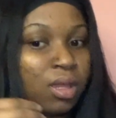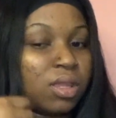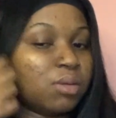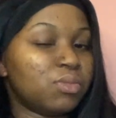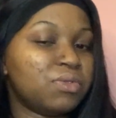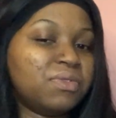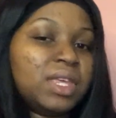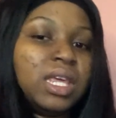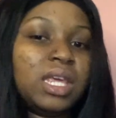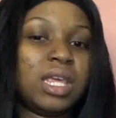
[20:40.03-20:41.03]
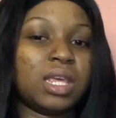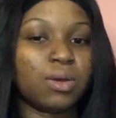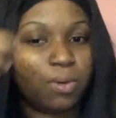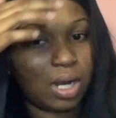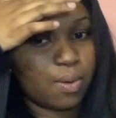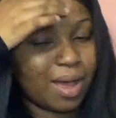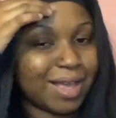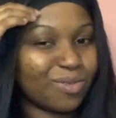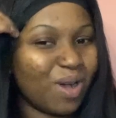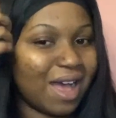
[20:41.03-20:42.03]
the movie though,
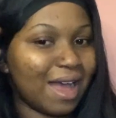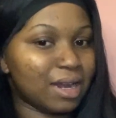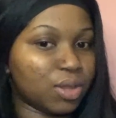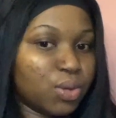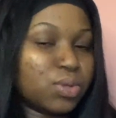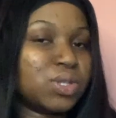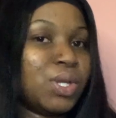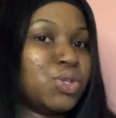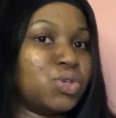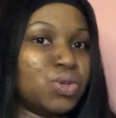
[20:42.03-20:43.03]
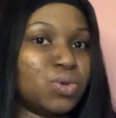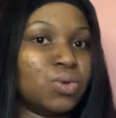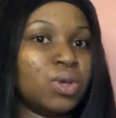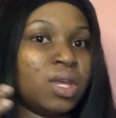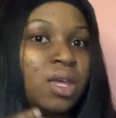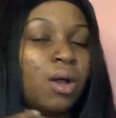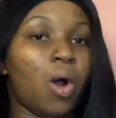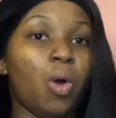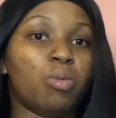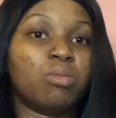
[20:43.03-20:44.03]
it's not new.
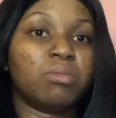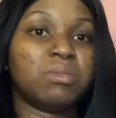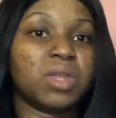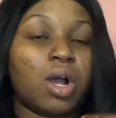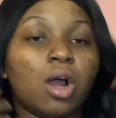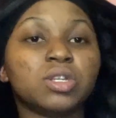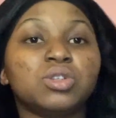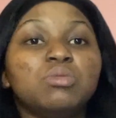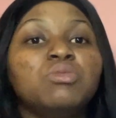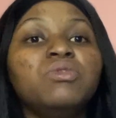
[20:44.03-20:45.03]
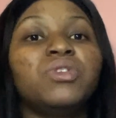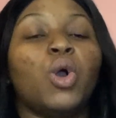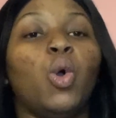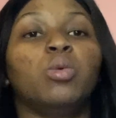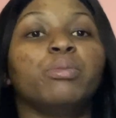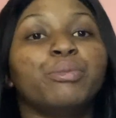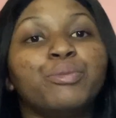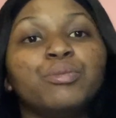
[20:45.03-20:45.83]
Home, the cartoon movie Home.